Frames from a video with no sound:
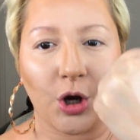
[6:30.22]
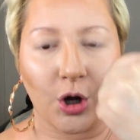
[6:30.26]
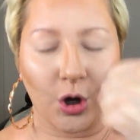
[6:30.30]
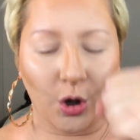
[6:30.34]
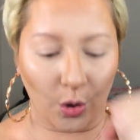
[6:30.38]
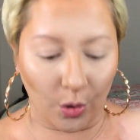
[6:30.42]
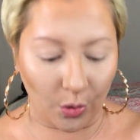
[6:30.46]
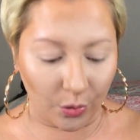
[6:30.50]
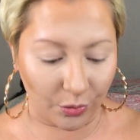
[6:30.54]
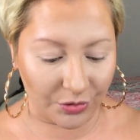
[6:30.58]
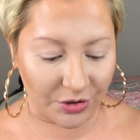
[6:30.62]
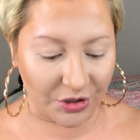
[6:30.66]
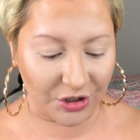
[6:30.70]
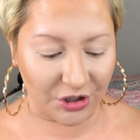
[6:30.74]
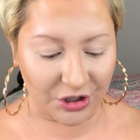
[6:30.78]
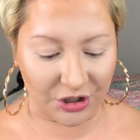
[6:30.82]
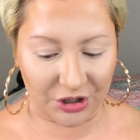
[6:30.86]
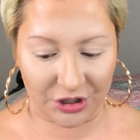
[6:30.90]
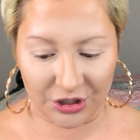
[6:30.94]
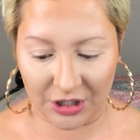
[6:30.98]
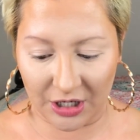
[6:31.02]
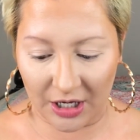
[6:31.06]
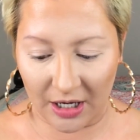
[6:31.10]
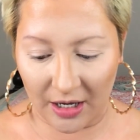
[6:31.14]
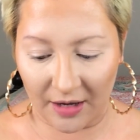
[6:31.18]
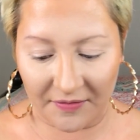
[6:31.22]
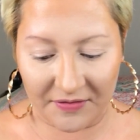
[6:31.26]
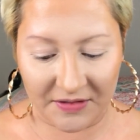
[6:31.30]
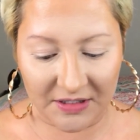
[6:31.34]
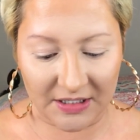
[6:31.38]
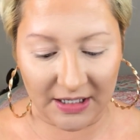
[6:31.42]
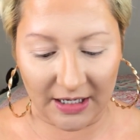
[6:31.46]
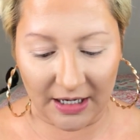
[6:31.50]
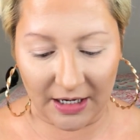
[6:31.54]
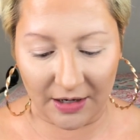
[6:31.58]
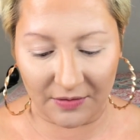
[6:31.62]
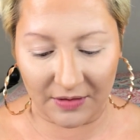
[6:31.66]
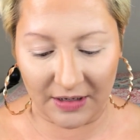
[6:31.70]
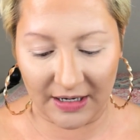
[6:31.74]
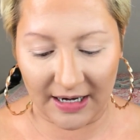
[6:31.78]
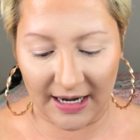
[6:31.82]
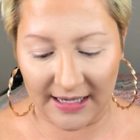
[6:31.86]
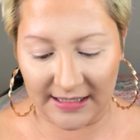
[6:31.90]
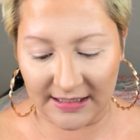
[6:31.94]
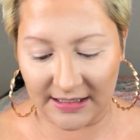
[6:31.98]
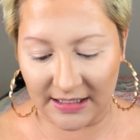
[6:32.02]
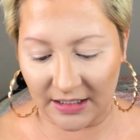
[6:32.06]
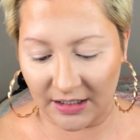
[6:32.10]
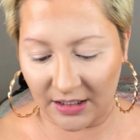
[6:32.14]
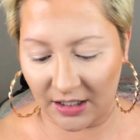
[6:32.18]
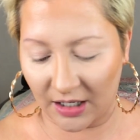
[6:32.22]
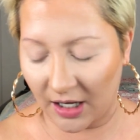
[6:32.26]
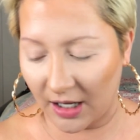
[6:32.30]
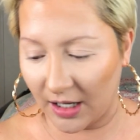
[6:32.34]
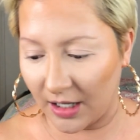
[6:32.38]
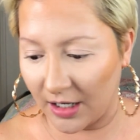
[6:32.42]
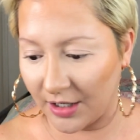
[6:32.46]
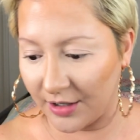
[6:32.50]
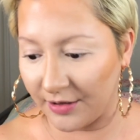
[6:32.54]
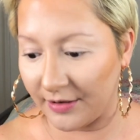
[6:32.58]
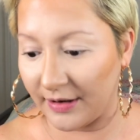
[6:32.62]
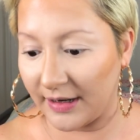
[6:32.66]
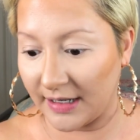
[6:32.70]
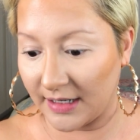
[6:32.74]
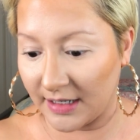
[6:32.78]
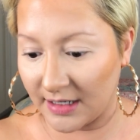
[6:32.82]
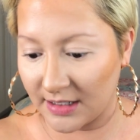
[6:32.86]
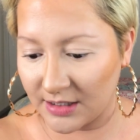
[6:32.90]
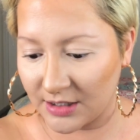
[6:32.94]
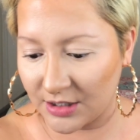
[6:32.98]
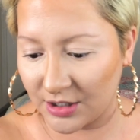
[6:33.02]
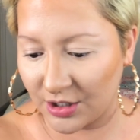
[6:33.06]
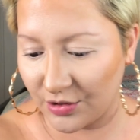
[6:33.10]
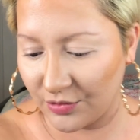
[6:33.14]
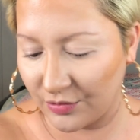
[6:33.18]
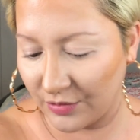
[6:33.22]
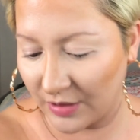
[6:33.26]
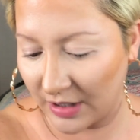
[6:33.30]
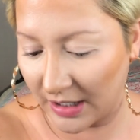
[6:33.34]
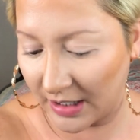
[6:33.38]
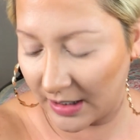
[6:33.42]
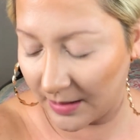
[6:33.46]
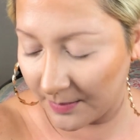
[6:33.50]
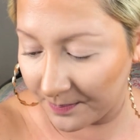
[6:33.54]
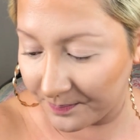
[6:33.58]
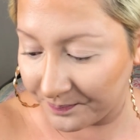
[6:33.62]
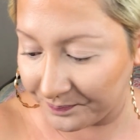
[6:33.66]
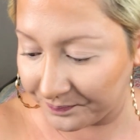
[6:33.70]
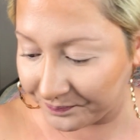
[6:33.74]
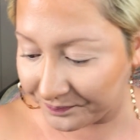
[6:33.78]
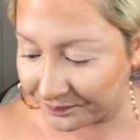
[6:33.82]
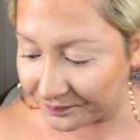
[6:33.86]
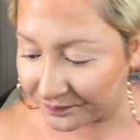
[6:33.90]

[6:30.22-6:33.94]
gold shift iridescent color, and it is cream.